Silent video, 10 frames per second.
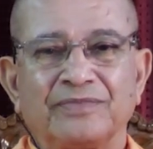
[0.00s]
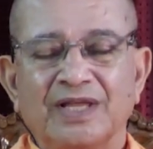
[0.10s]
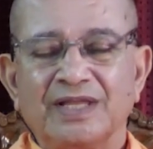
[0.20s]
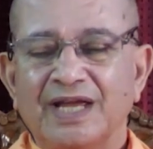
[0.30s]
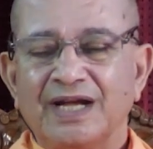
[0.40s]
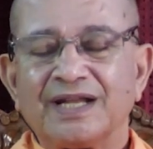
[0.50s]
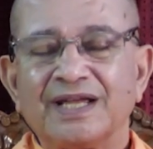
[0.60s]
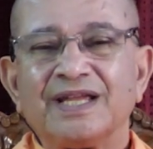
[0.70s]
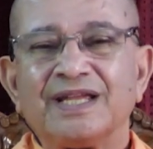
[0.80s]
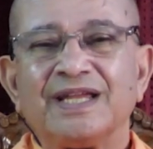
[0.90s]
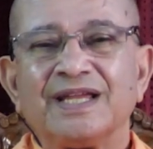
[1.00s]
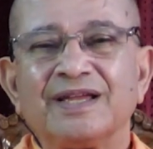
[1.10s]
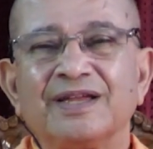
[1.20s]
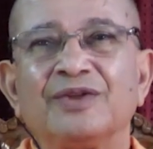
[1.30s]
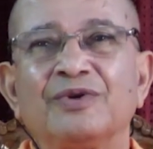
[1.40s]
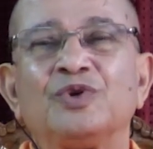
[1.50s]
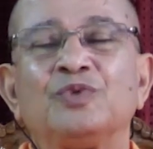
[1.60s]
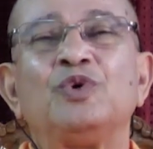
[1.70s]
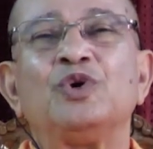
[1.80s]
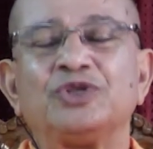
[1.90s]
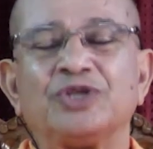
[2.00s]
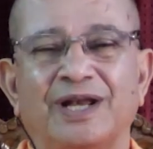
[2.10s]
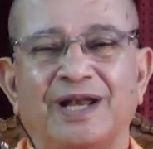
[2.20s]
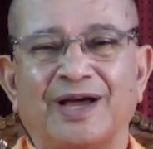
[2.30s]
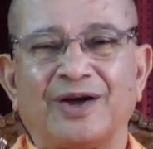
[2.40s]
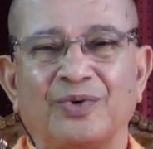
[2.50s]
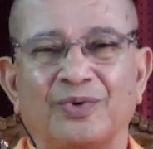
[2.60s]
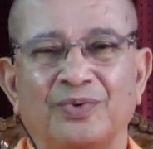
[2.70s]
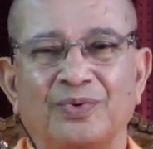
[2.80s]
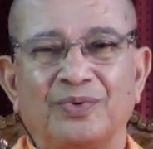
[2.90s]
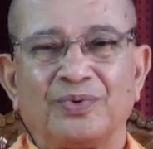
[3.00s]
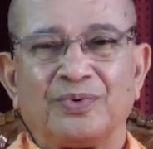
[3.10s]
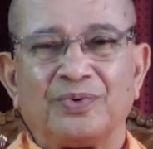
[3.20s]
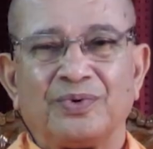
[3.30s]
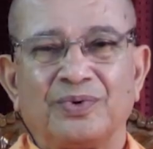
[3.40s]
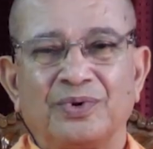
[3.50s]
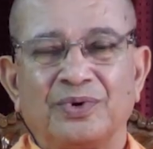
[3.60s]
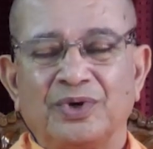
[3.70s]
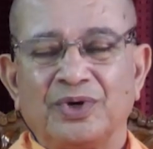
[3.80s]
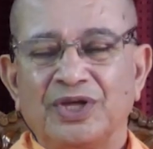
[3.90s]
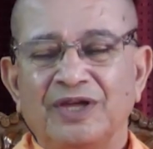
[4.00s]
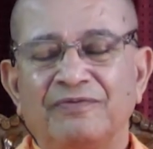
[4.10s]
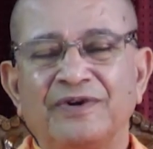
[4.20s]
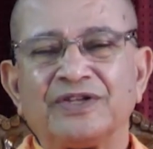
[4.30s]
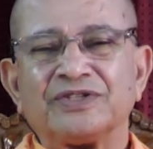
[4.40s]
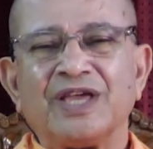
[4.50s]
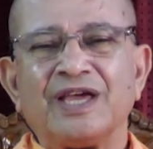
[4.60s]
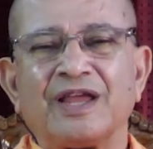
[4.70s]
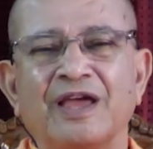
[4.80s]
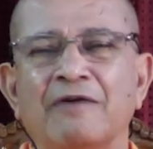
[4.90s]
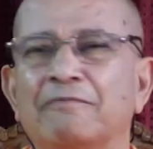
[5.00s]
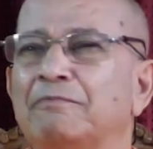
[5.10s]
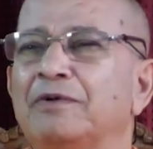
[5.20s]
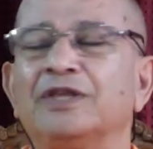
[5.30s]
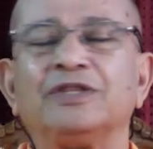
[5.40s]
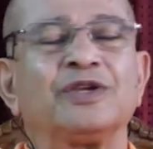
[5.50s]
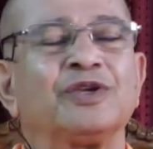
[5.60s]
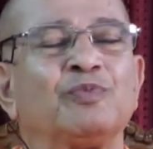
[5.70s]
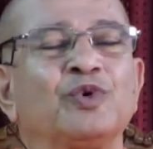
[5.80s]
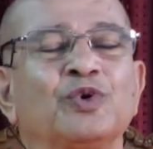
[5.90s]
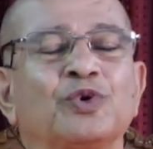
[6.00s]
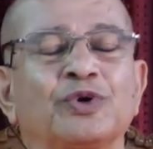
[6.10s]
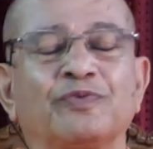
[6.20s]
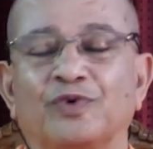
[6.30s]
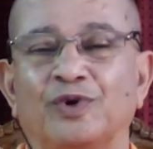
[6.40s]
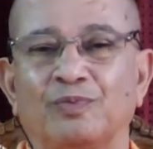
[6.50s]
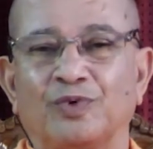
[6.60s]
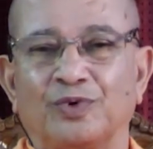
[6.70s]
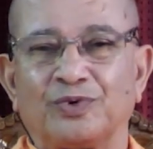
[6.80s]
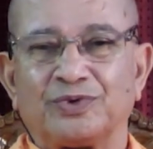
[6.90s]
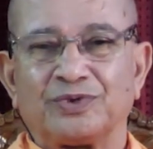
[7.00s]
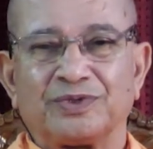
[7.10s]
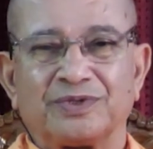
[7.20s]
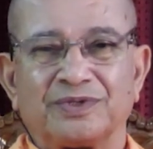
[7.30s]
That mutual love, if it is there, everything beautifully moves.